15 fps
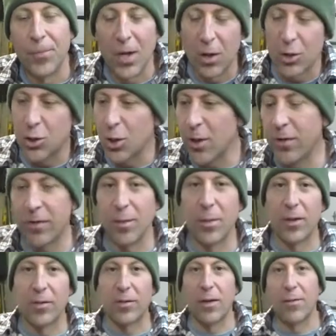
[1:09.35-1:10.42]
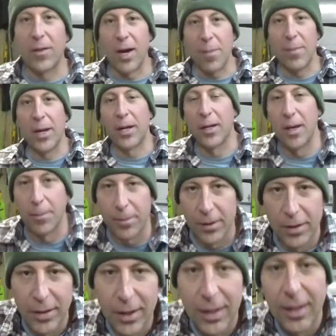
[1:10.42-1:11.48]
I'll show you some of the stuff that I picked
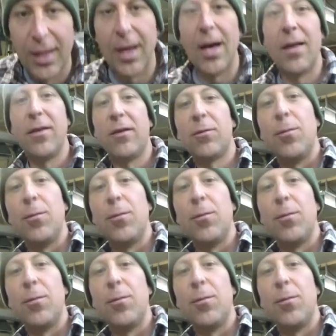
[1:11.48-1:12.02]
up this